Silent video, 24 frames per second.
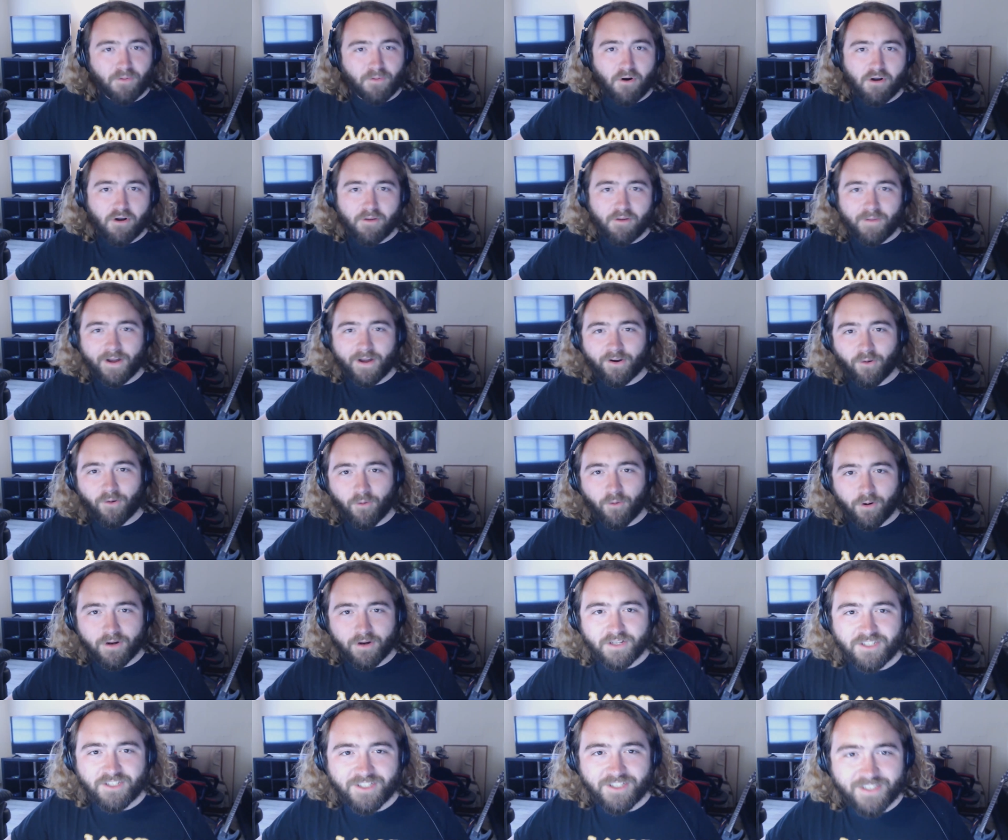Pokemon
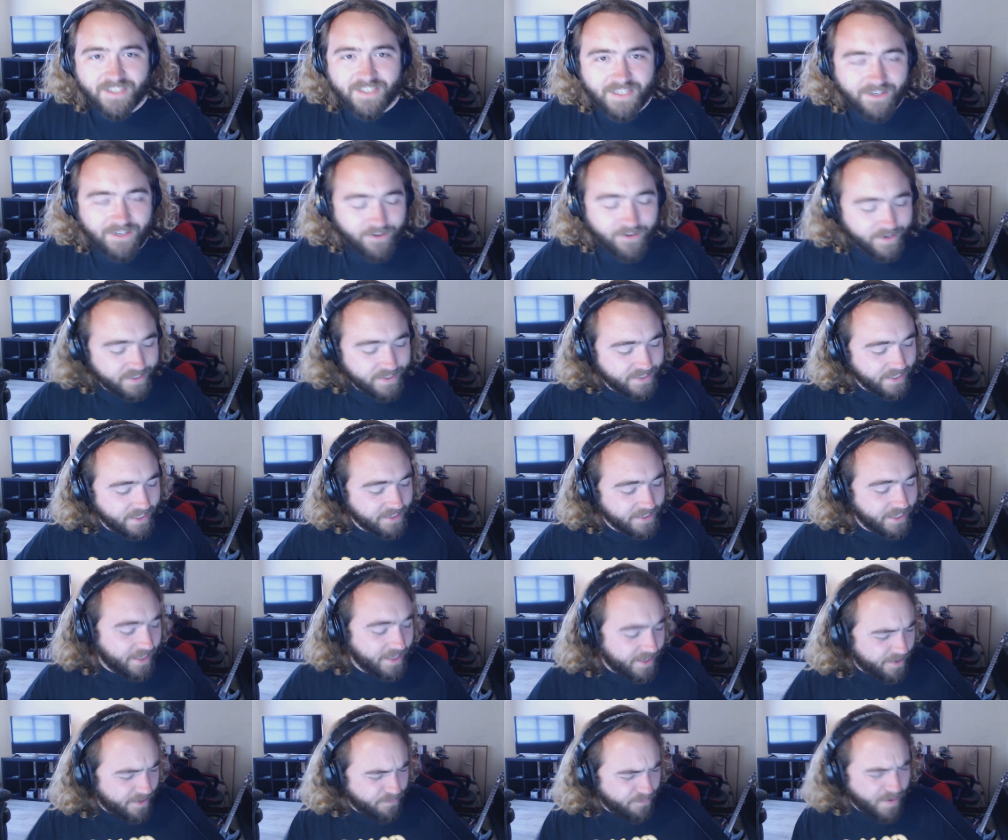Origin series that
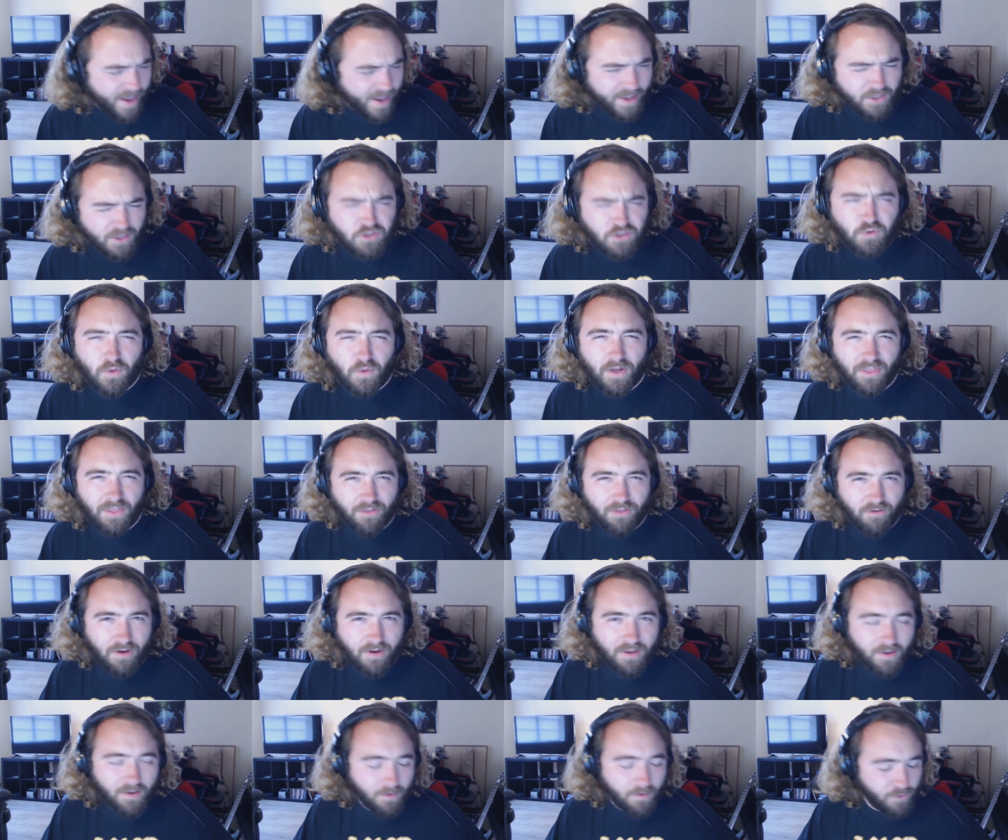they did back in
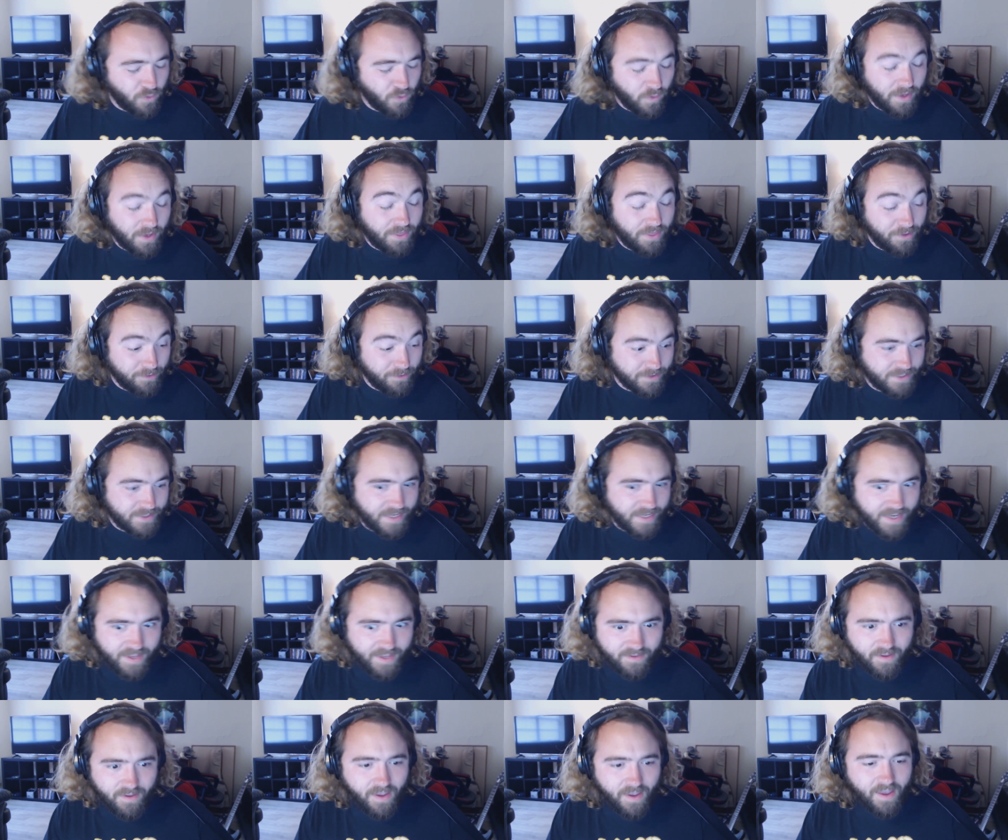
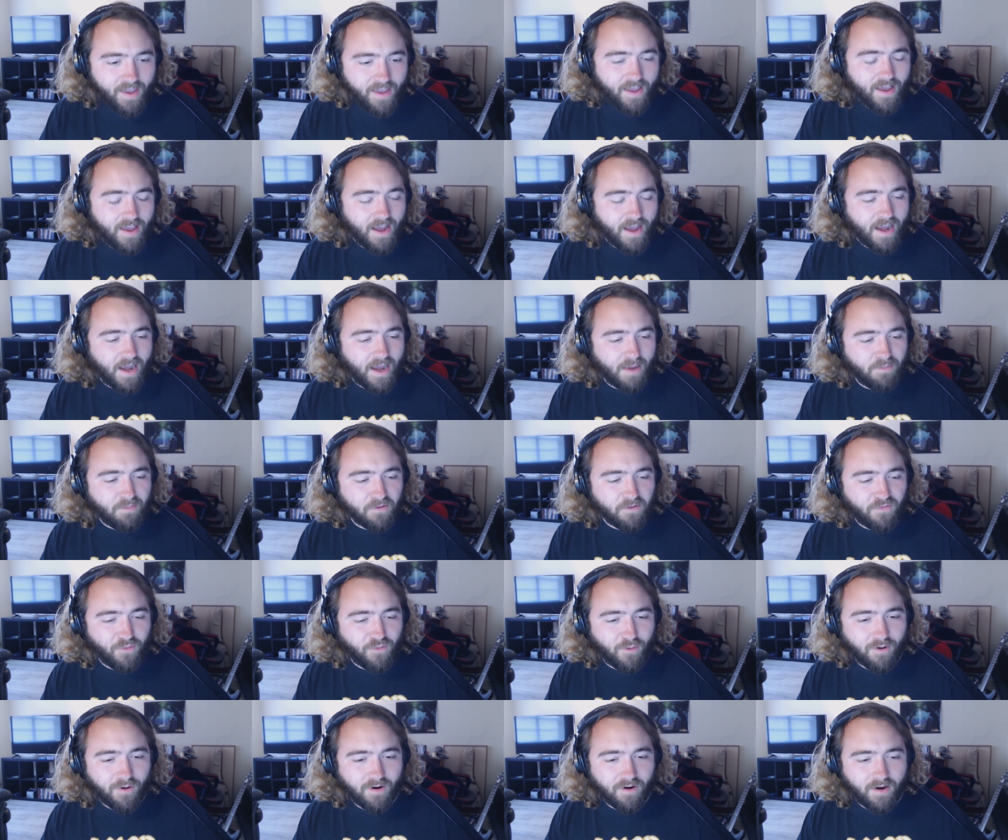2013 uh, uh,
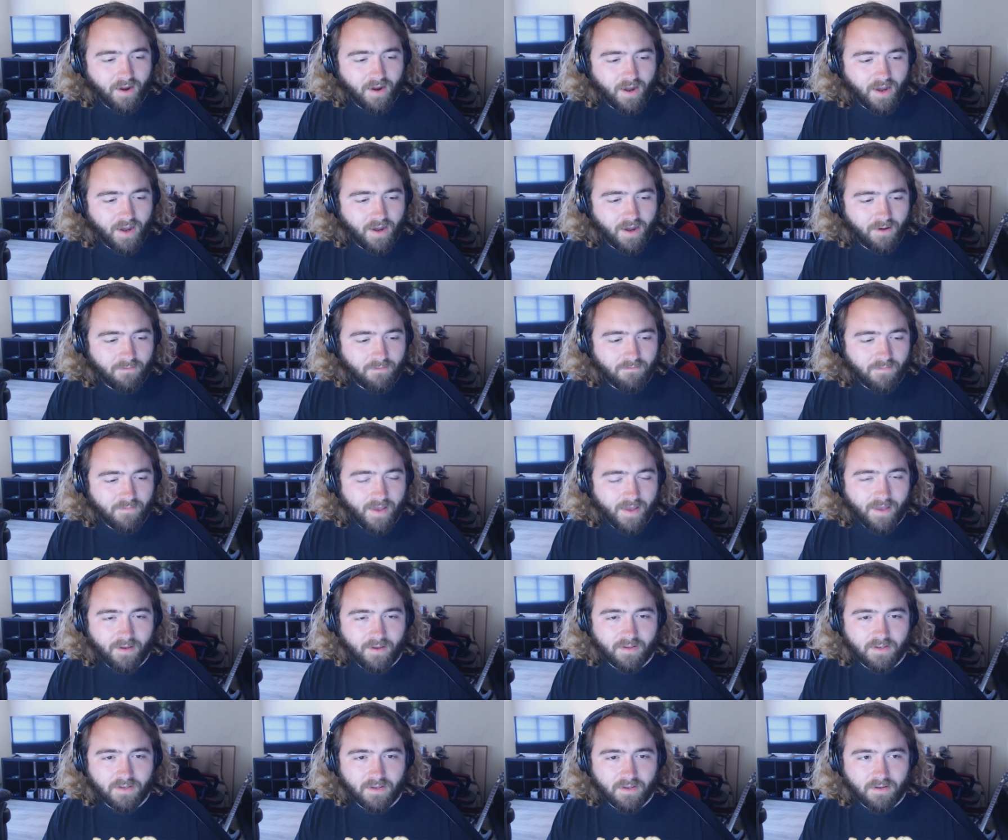before um,
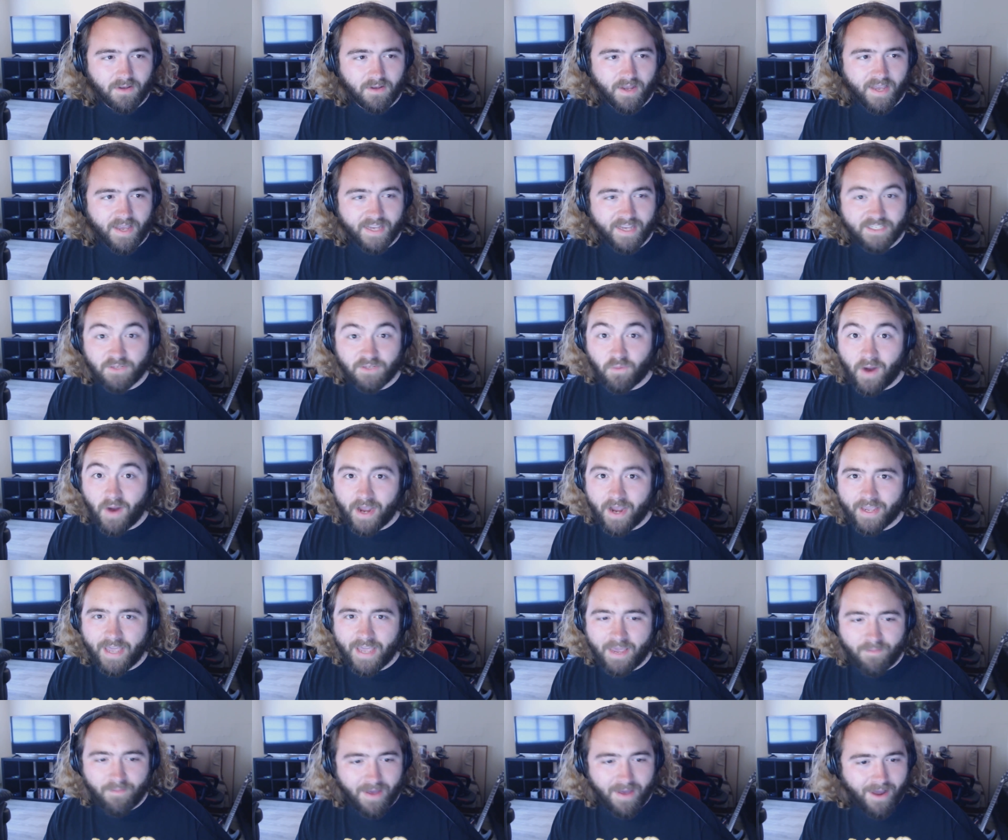X and Y
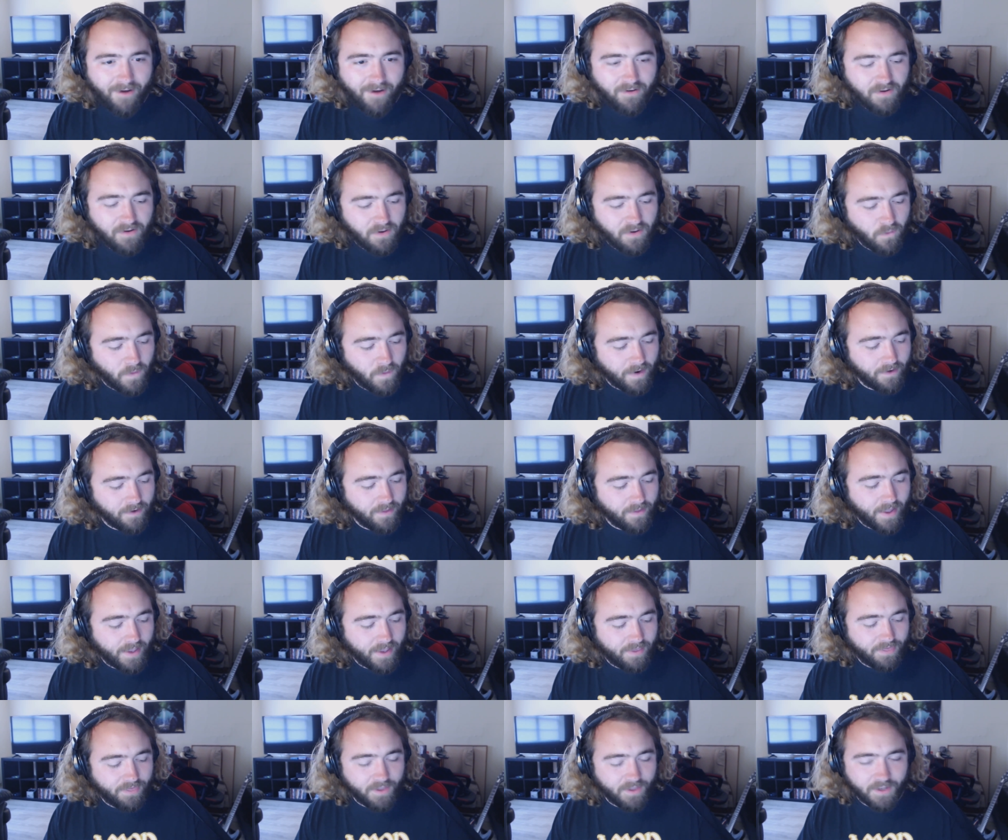came out, where
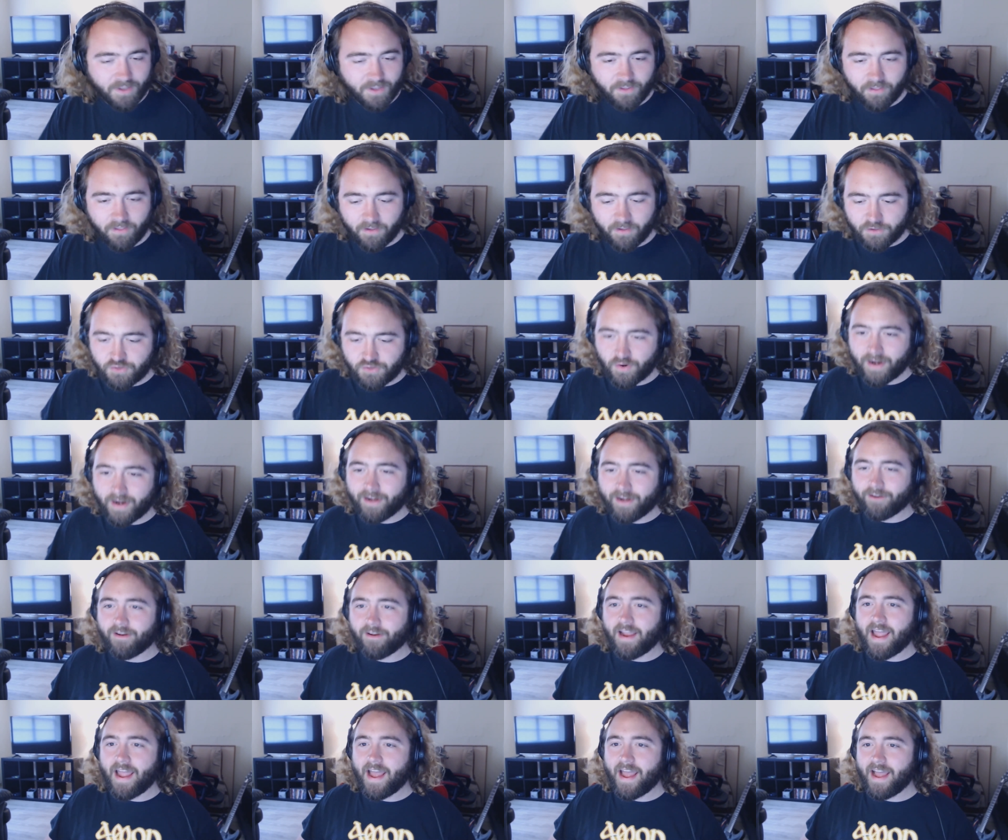like the, the
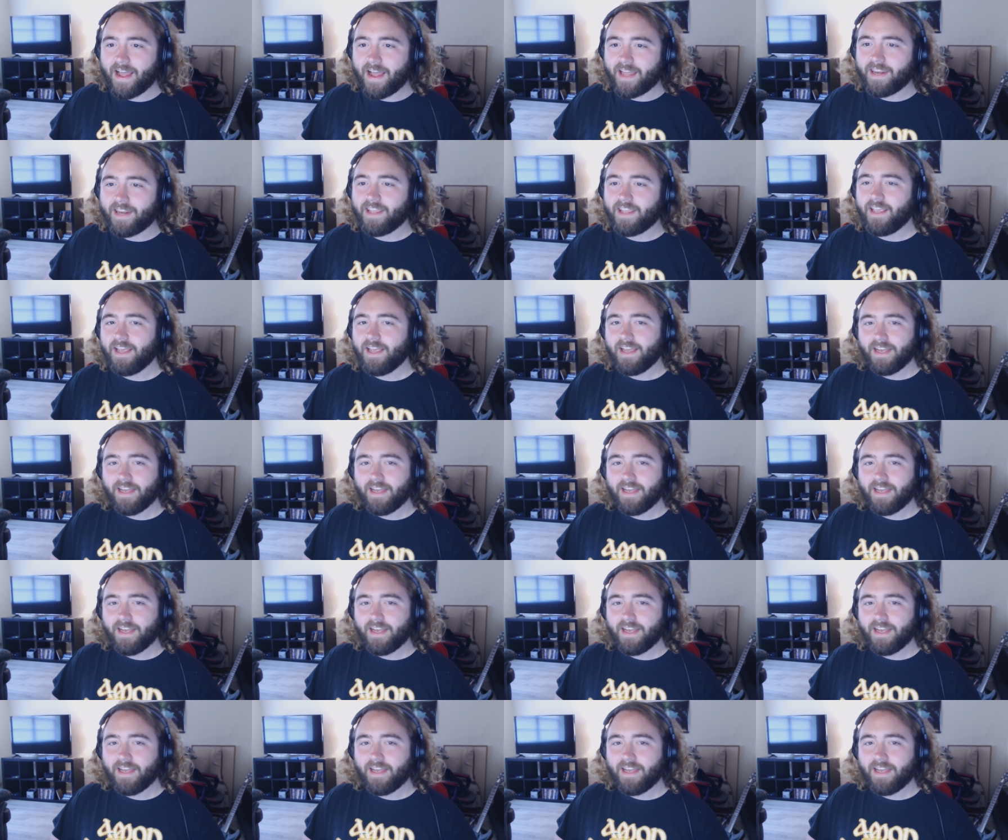trainer had